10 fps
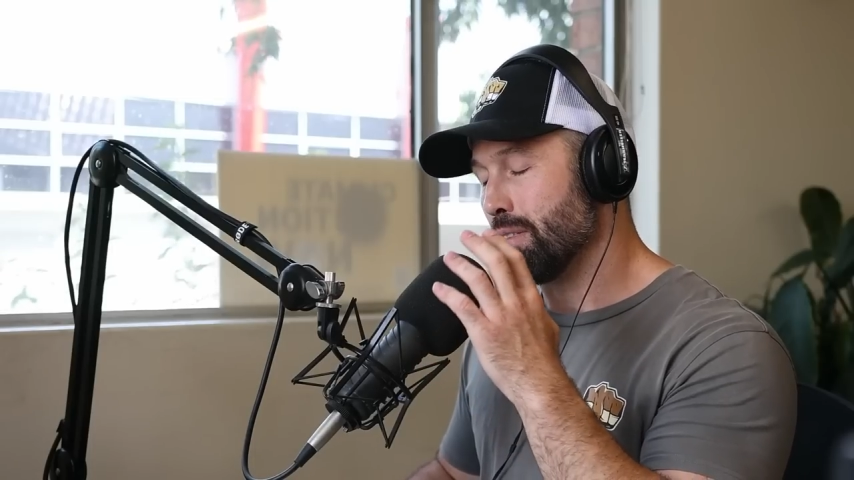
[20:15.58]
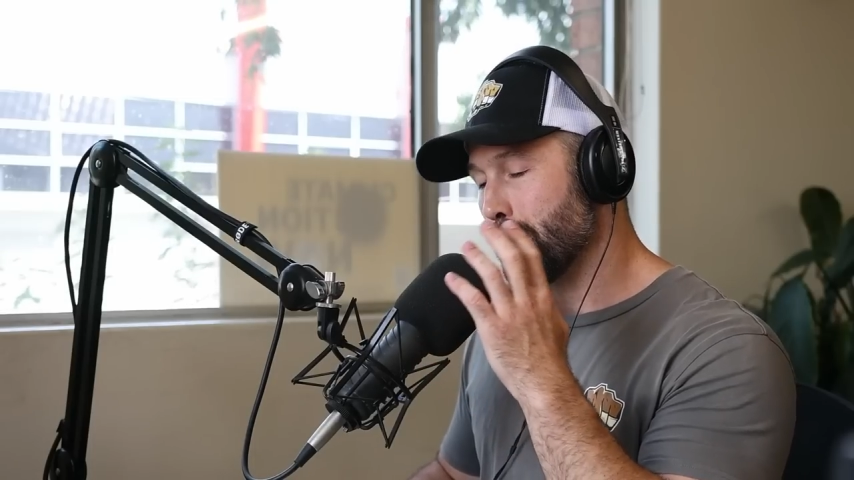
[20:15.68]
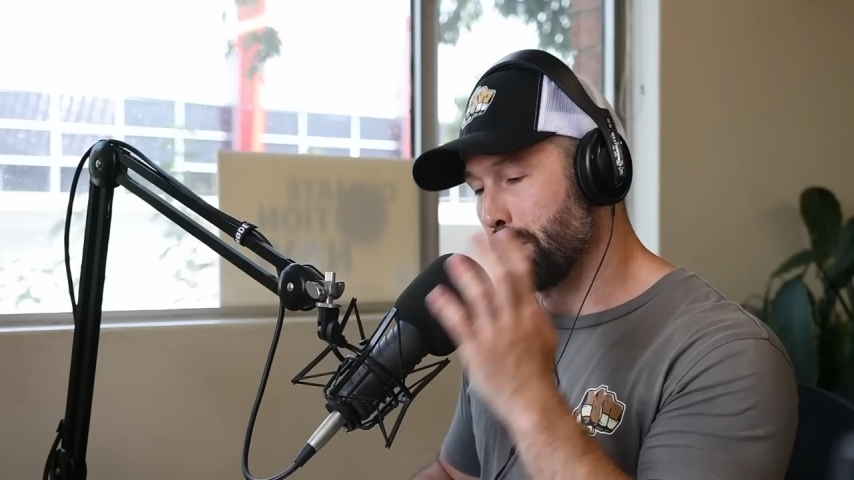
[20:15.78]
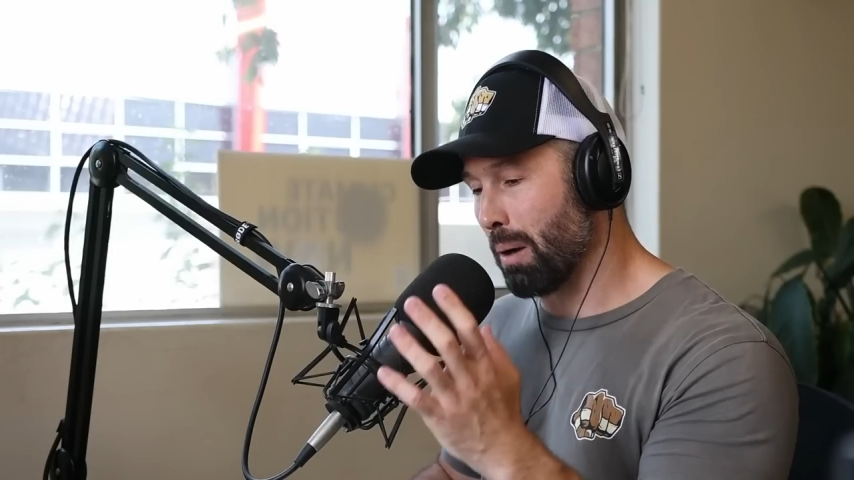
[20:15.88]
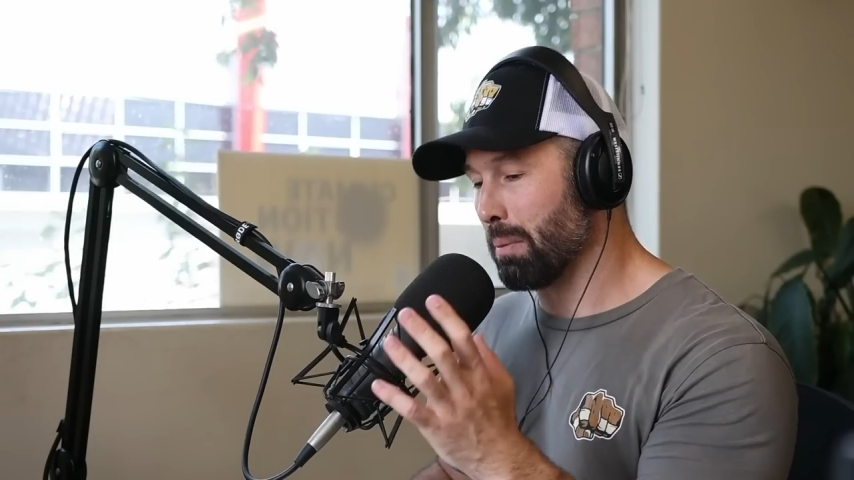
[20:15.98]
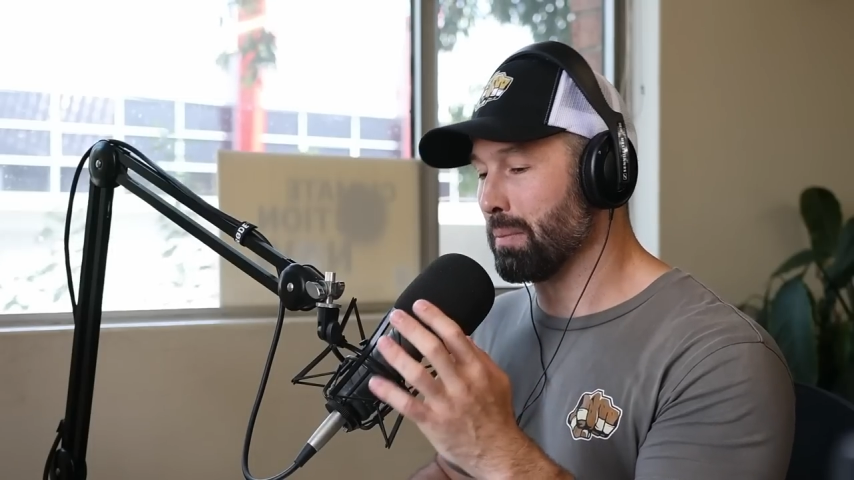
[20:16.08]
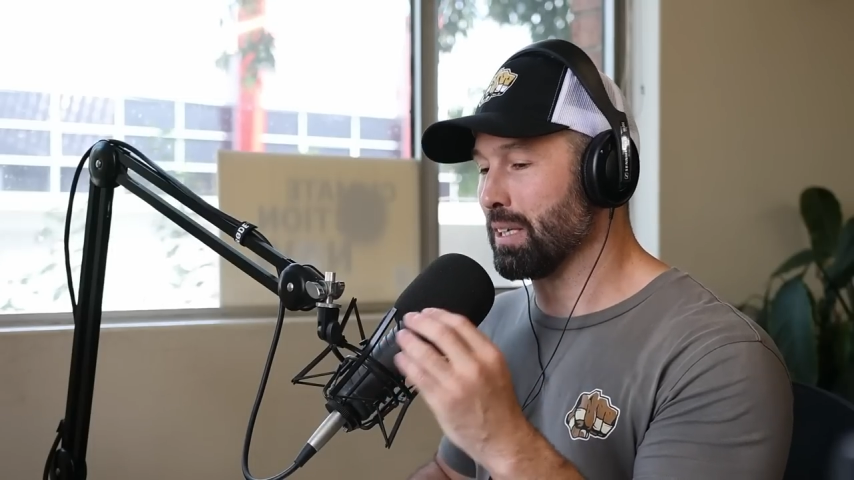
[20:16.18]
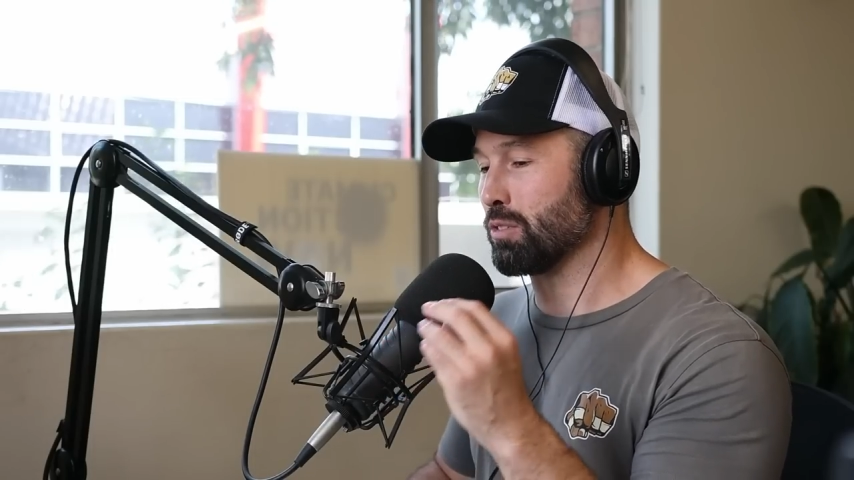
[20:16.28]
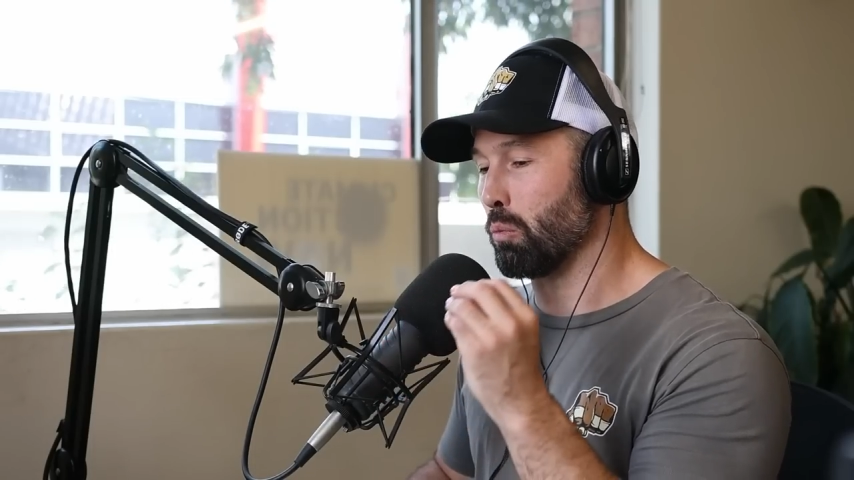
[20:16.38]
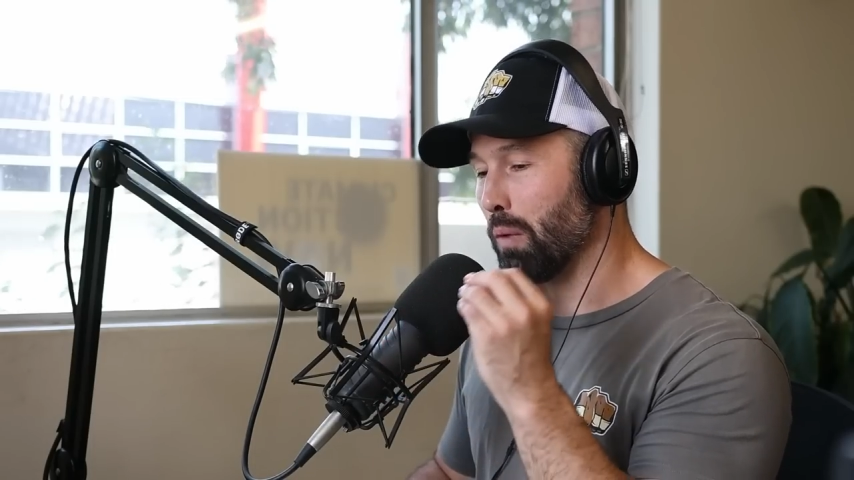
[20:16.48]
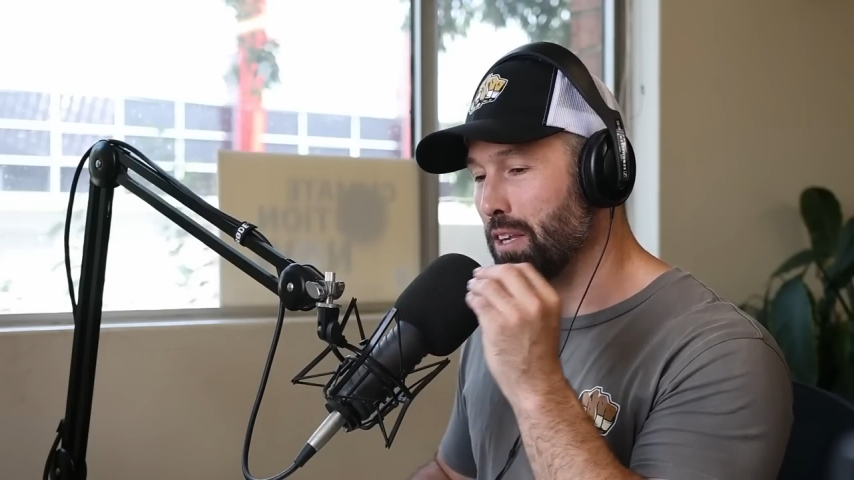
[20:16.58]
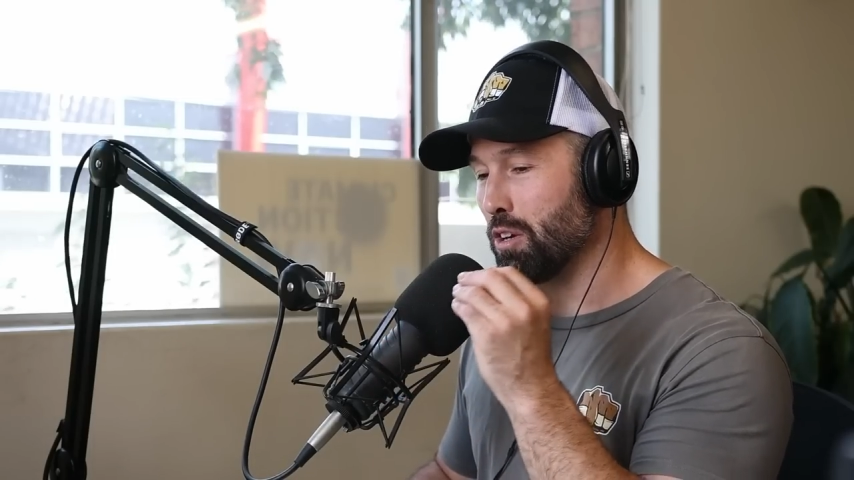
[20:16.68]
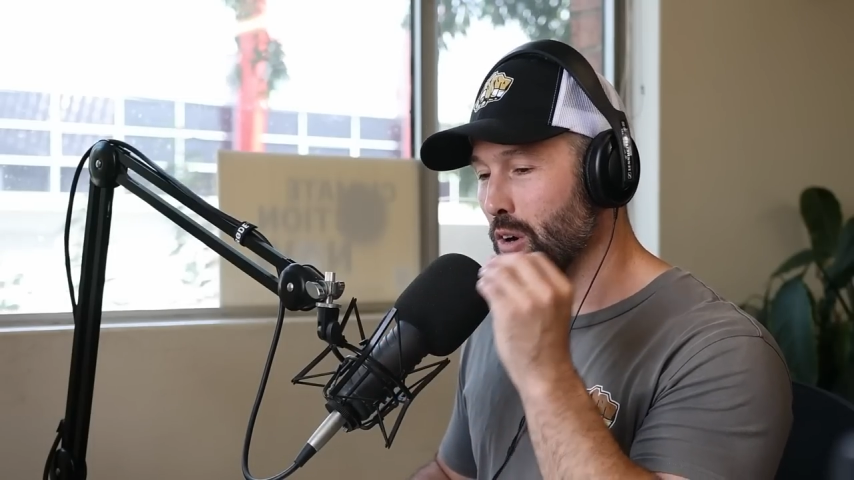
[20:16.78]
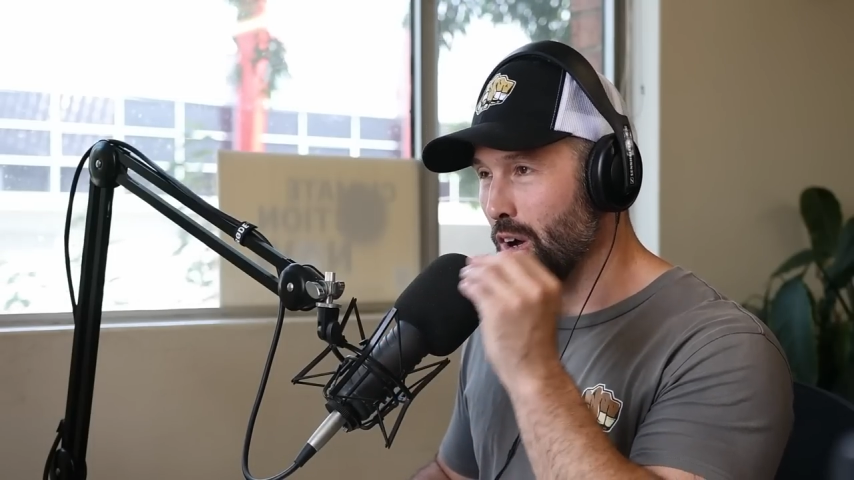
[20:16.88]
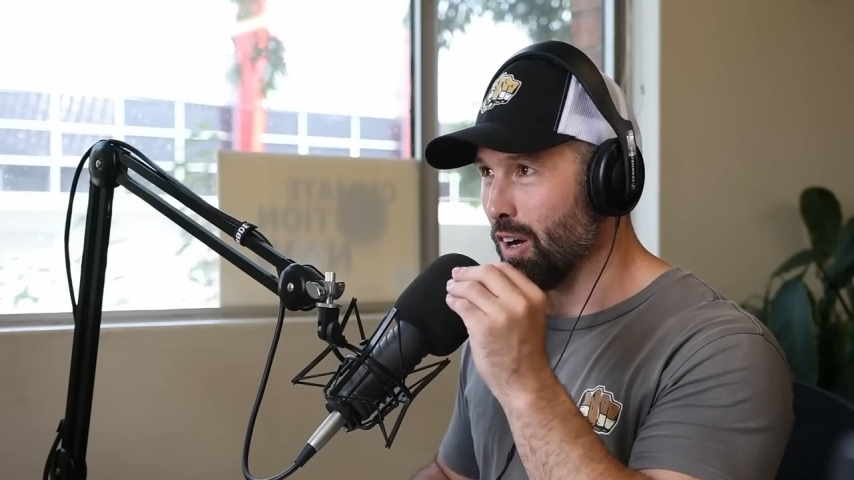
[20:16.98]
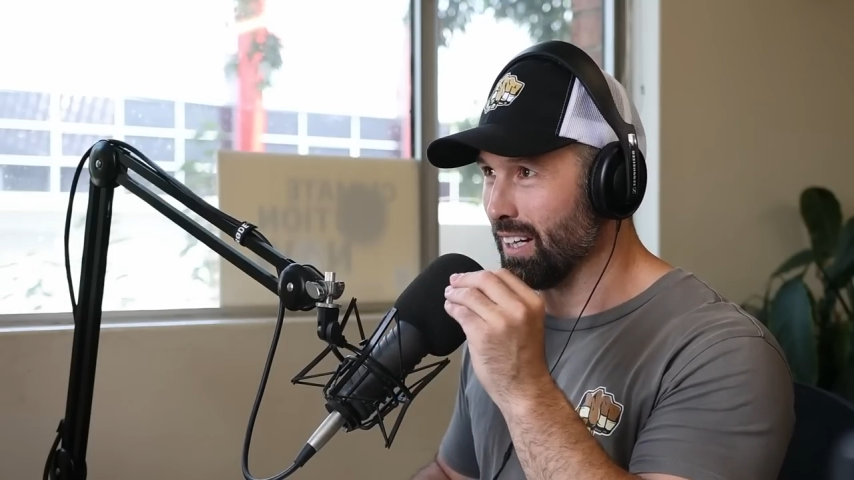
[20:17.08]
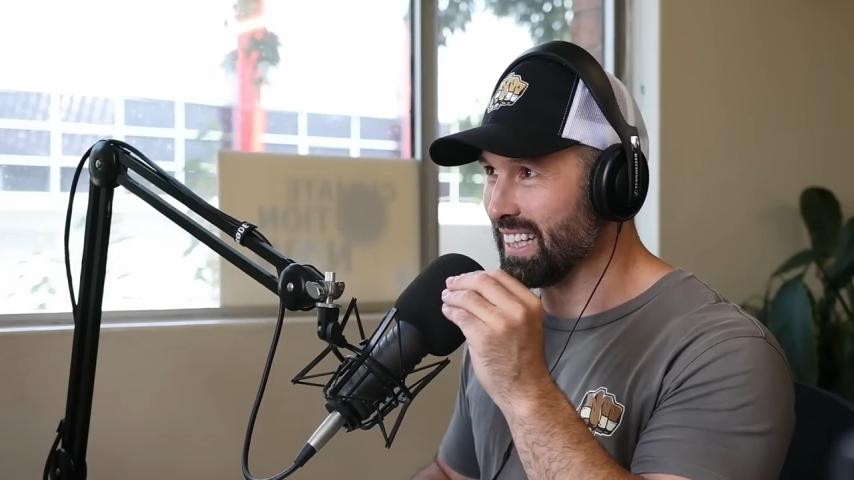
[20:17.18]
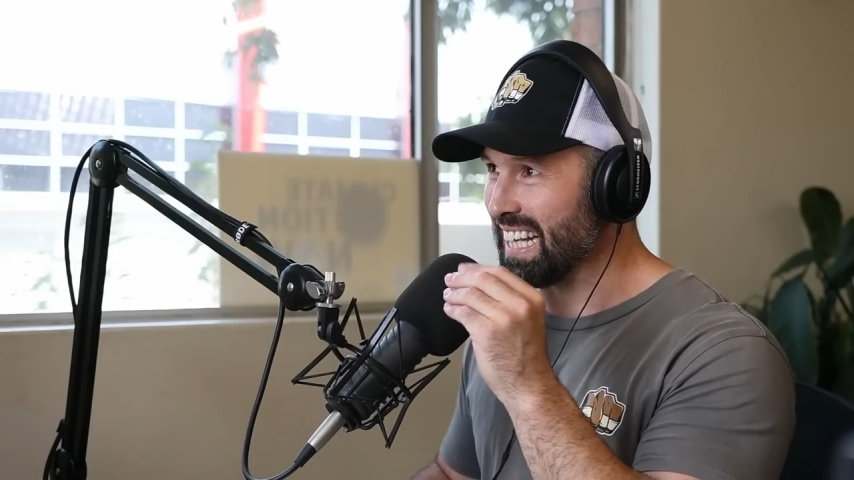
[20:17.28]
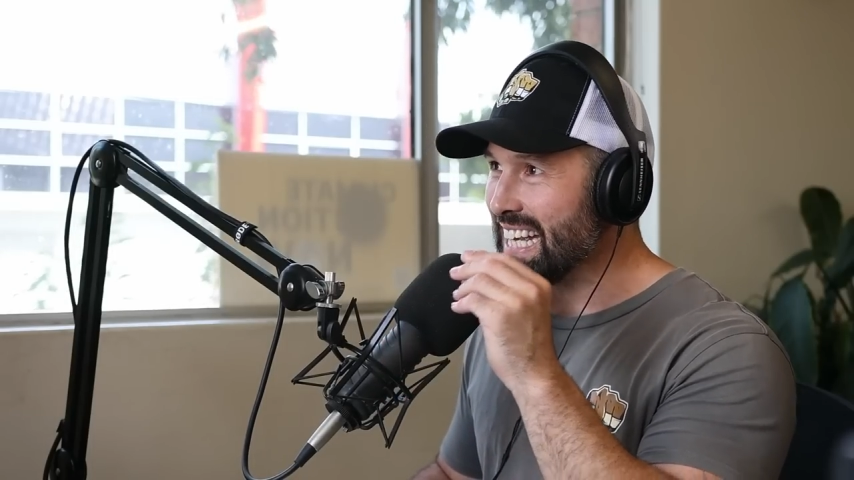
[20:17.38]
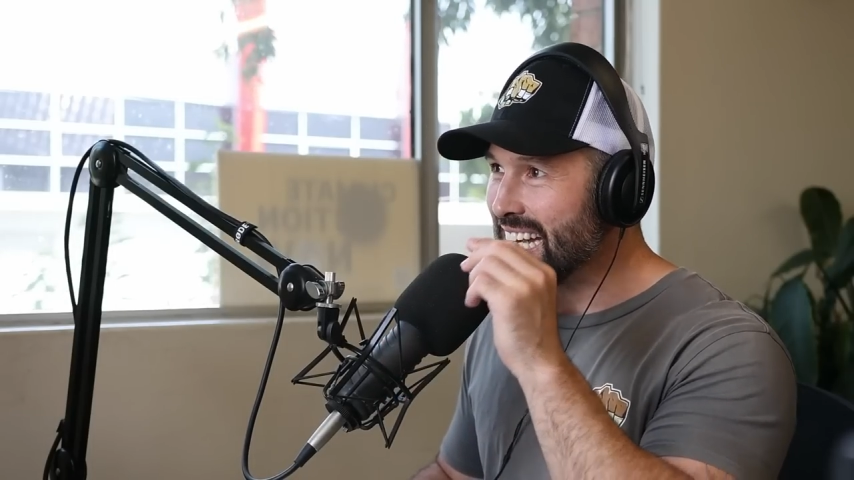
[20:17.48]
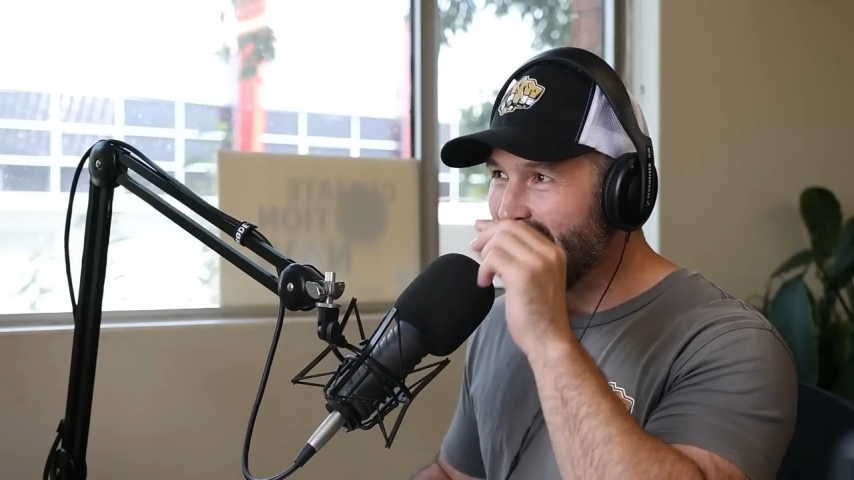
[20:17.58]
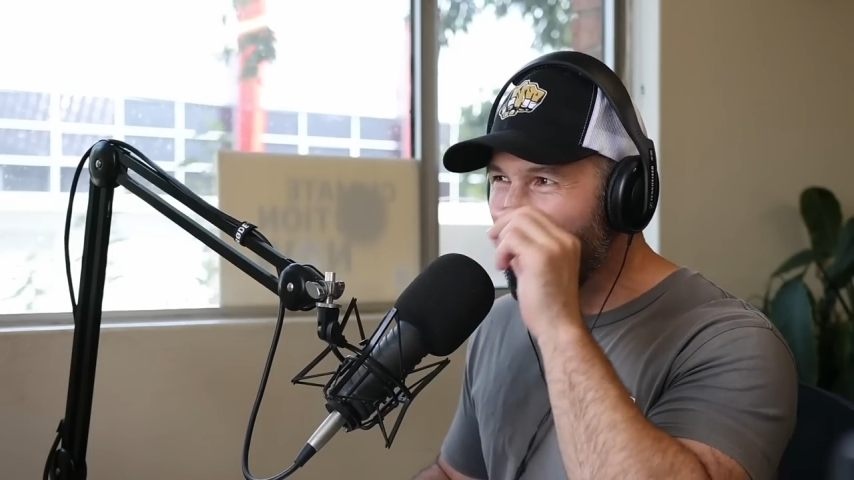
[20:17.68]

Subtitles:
The problem is when you're early,